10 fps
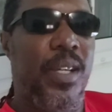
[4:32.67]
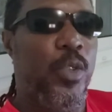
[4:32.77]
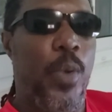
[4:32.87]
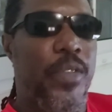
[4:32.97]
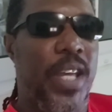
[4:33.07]

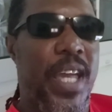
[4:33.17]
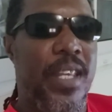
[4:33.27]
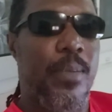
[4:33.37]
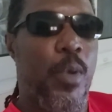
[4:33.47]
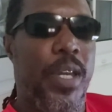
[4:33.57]
They'll do whatever they
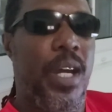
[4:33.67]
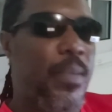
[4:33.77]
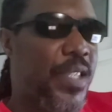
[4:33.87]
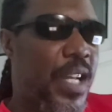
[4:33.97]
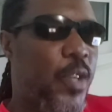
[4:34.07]
can to break it
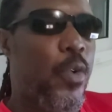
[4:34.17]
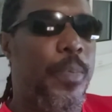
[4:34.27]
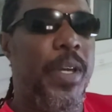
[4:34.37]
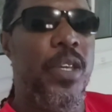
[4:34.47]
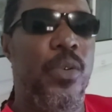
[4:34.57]
up. It's like the
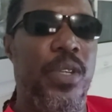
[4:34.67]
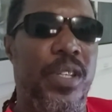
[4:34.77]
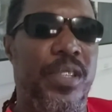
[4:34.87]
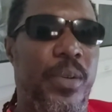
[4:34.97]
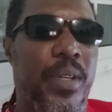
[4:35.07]
European
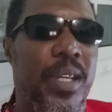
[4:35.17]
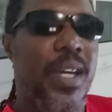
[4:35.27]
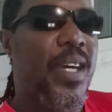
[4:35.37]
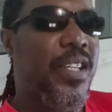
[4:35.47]
Union is doing,